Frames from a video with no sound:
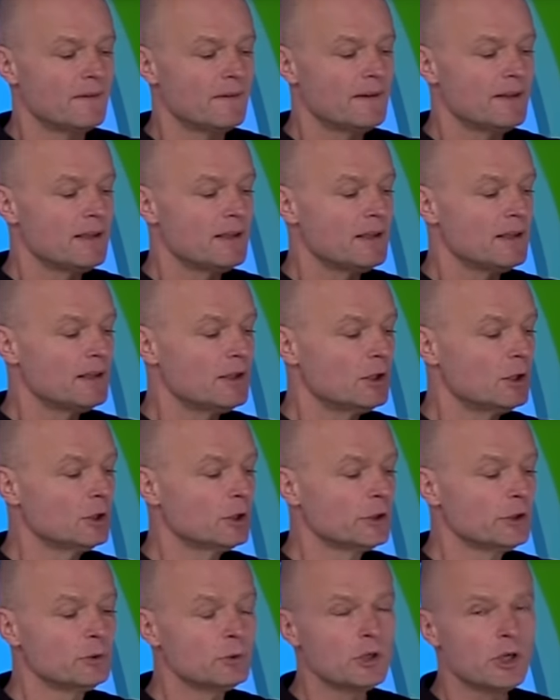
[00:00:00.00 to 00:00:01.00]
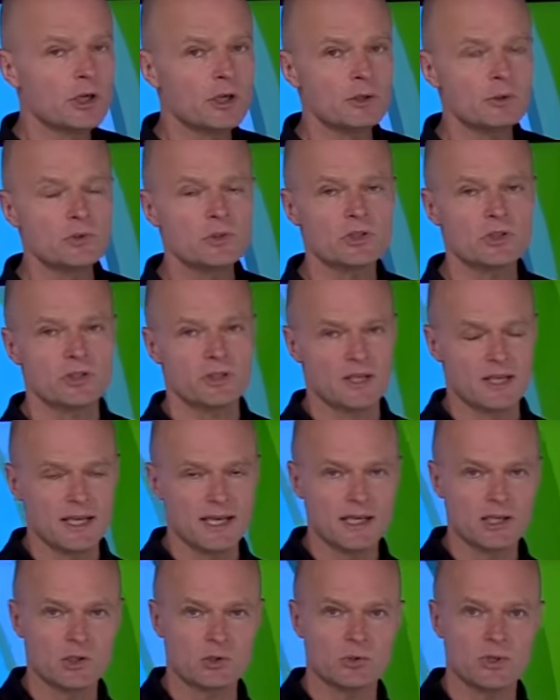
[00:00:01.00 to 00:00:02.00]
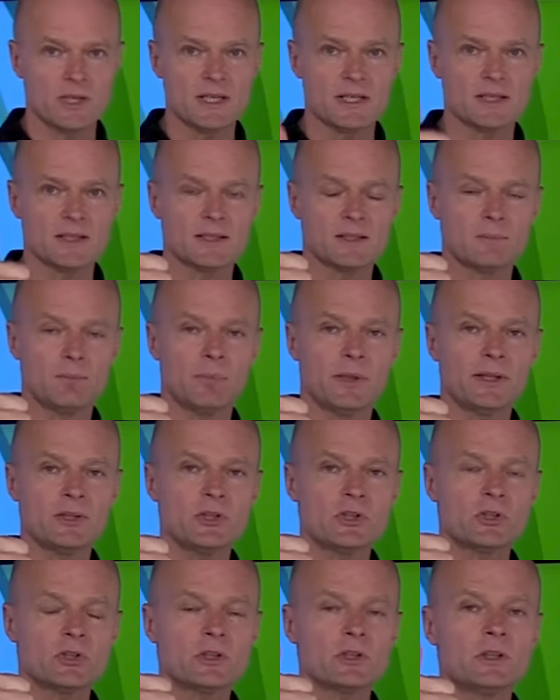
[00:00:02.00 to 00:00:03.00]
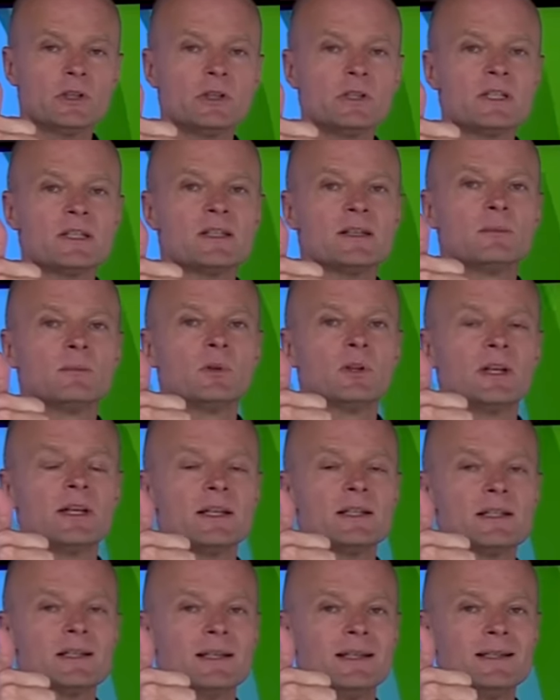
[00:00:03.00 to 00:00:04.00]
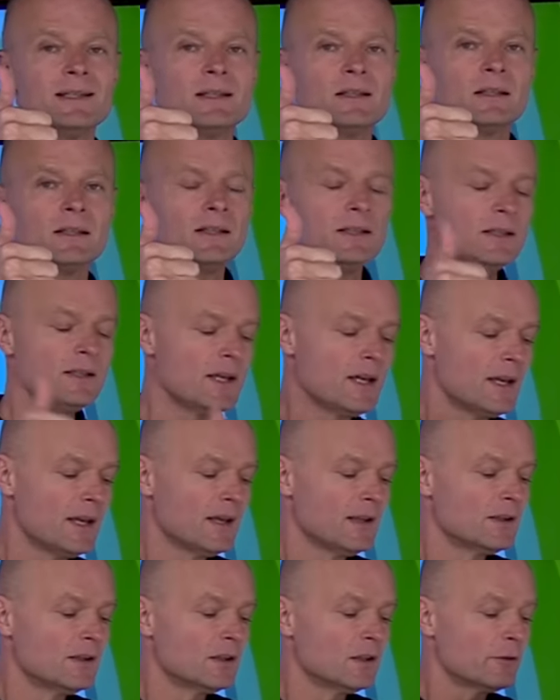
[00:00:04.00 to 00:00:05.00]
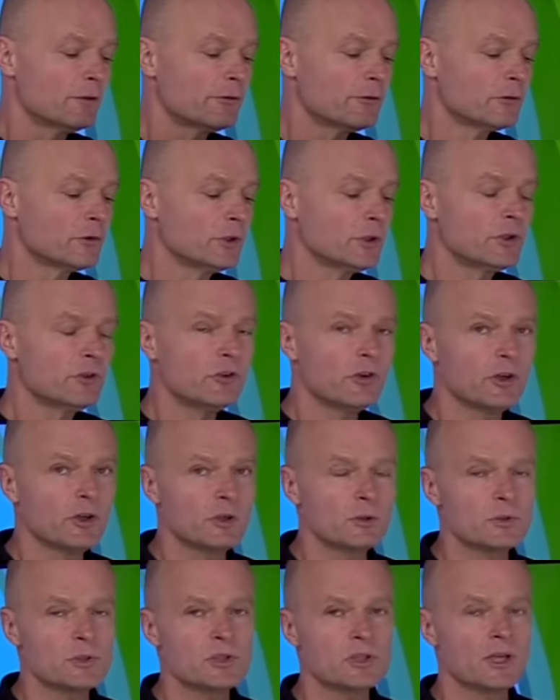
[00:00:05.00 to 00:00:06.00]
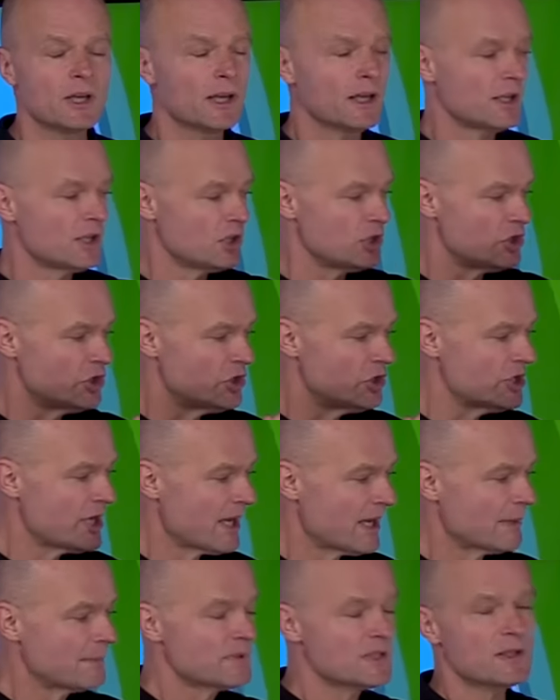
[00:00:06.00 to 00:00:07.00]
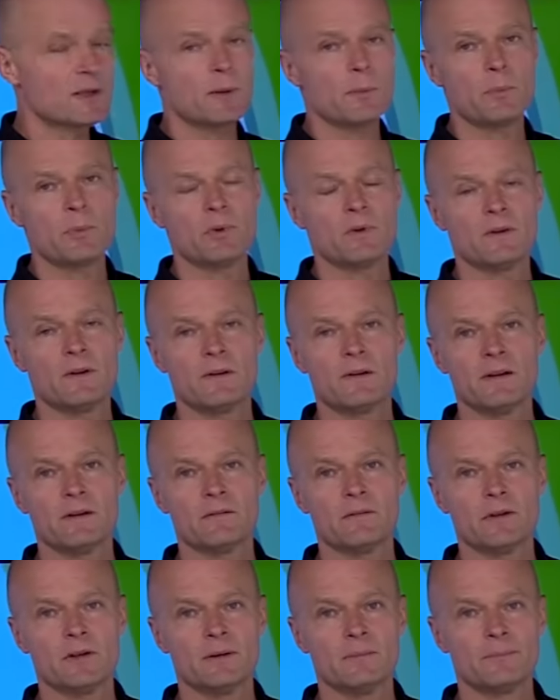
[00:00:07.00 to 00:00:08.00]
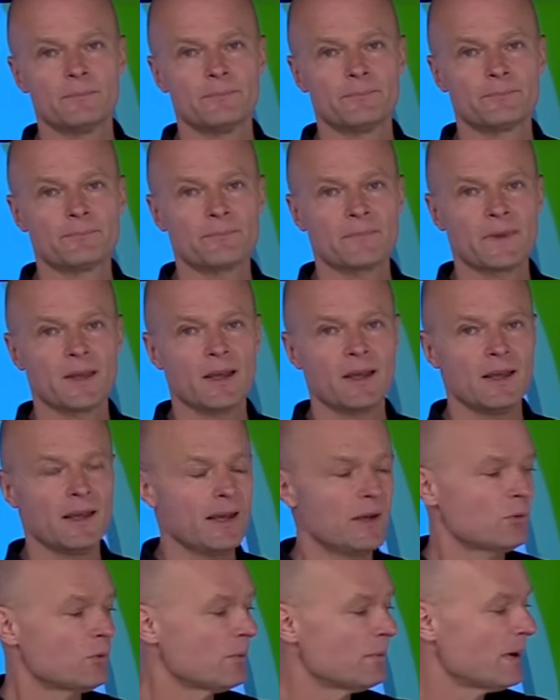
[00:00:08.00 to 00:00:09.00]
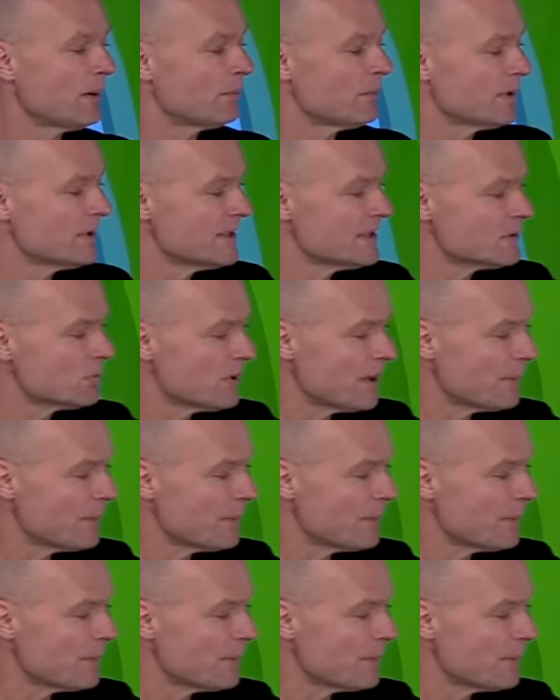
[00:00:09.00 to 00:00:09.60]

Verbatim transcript: The glucose increases blood sugar, stimulates insulin. The fructose jams up the liver. And remember, this